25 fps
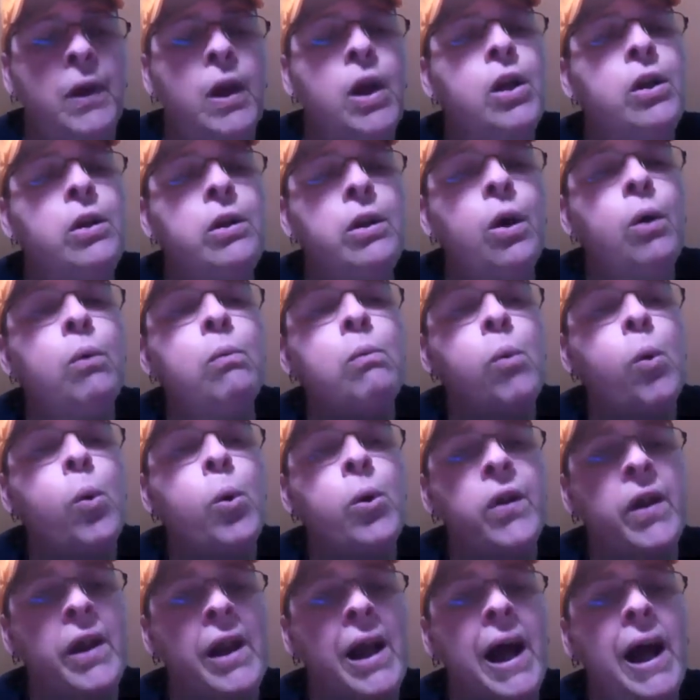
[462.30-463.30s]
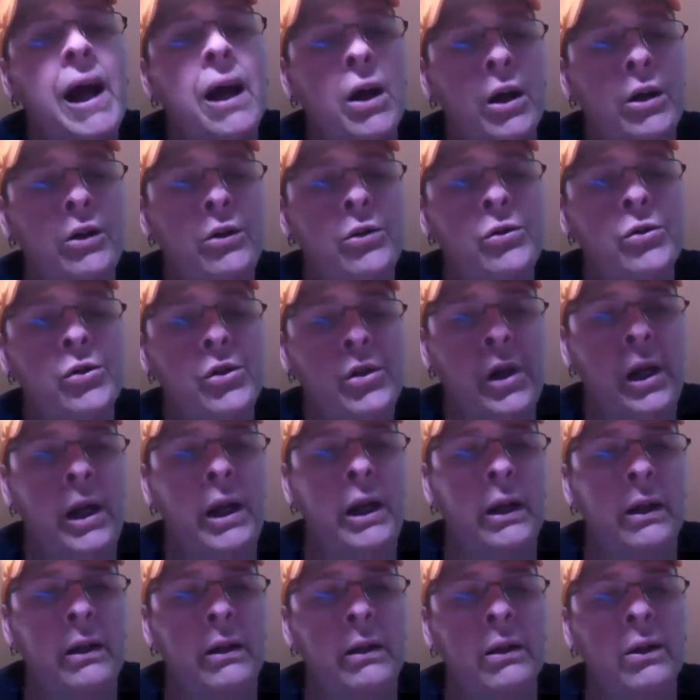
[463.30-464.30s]
no more than I
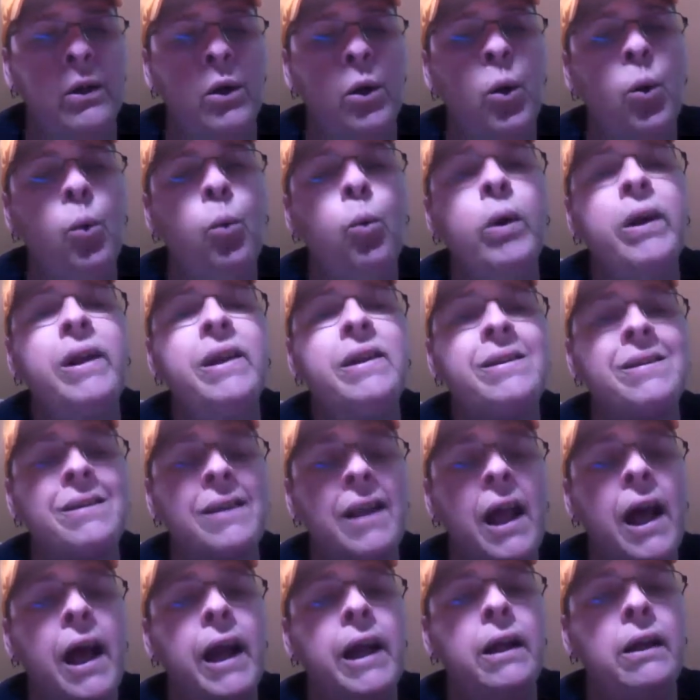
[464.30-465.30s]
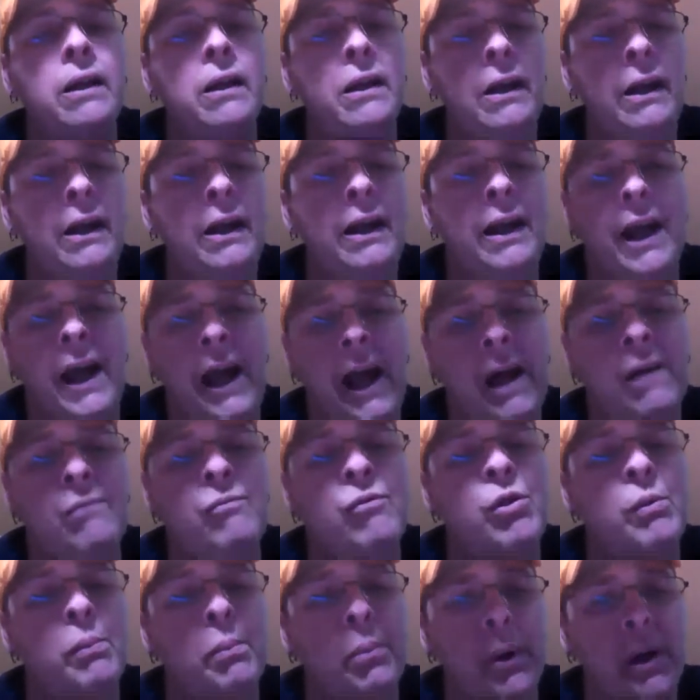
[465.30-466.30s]
understand what it's like to
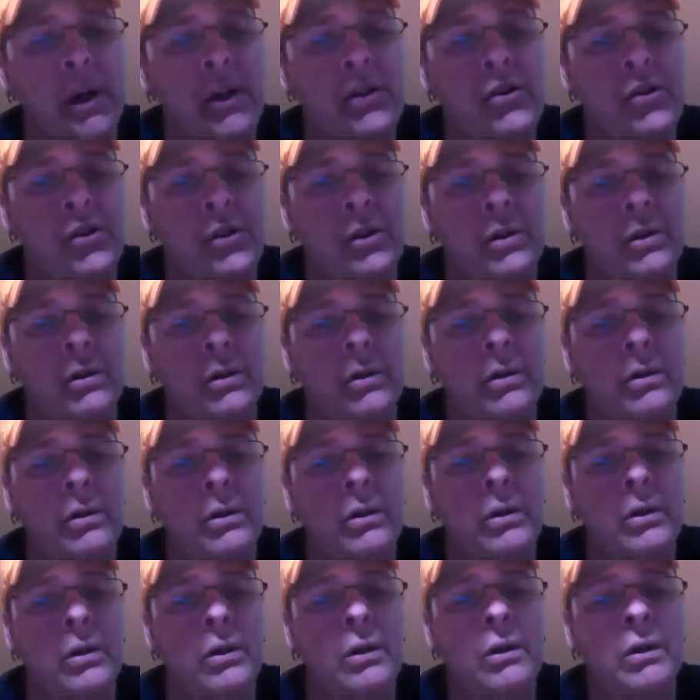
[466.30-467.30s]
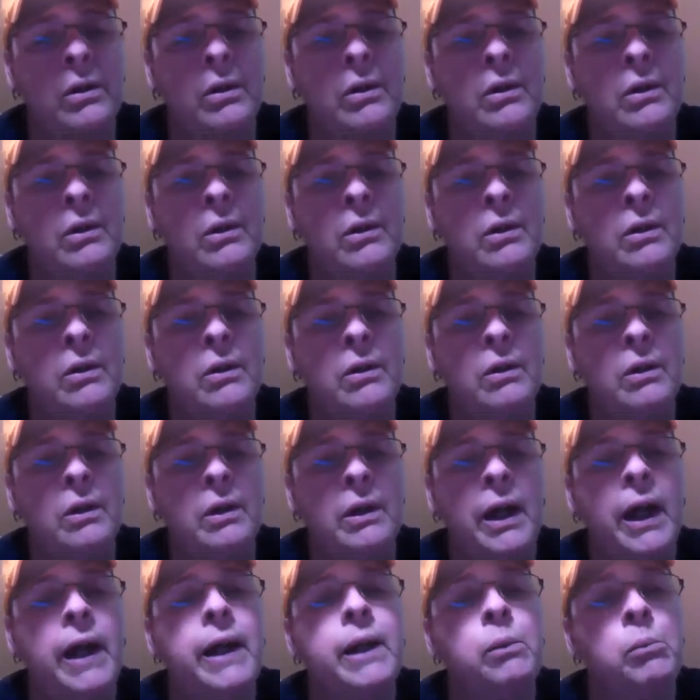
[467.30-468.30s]
have depression
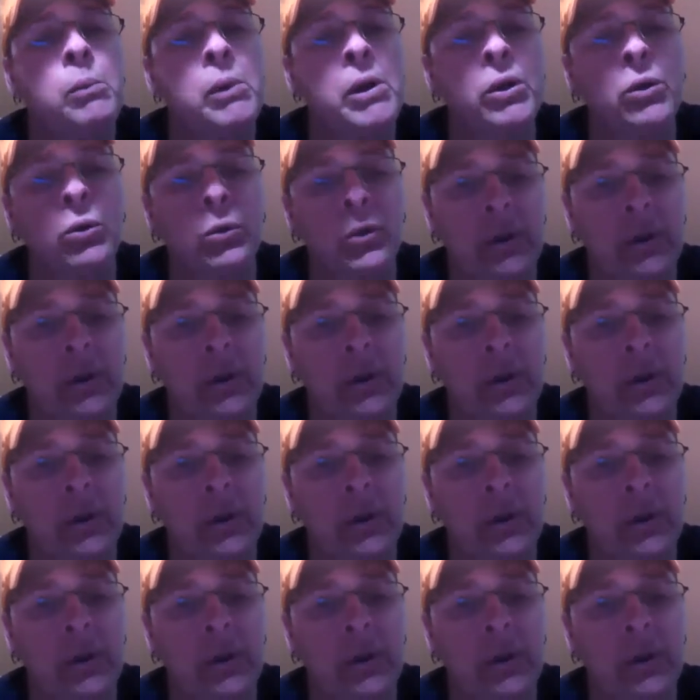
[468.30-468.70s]
and a mental